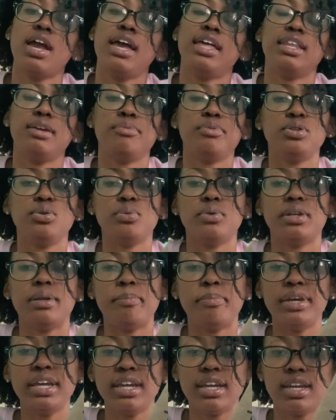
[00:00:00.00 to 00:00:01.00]
And then when you want to
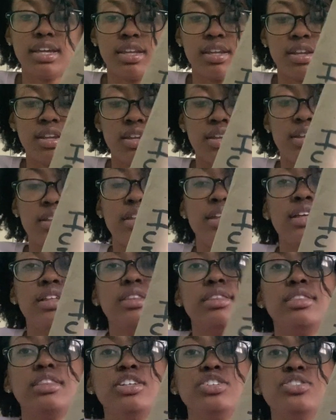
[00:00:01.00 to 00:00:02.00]
bend,
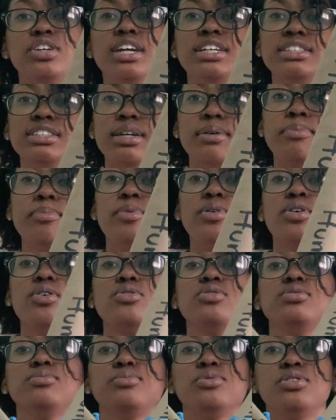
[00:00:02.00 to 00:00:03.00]
the tricep
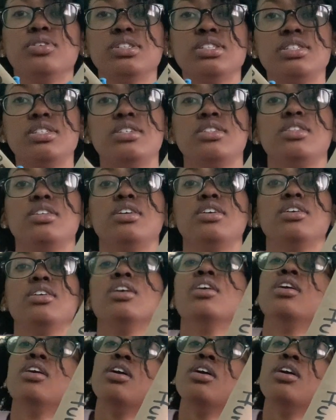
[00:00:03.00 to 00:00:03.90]
goes more into the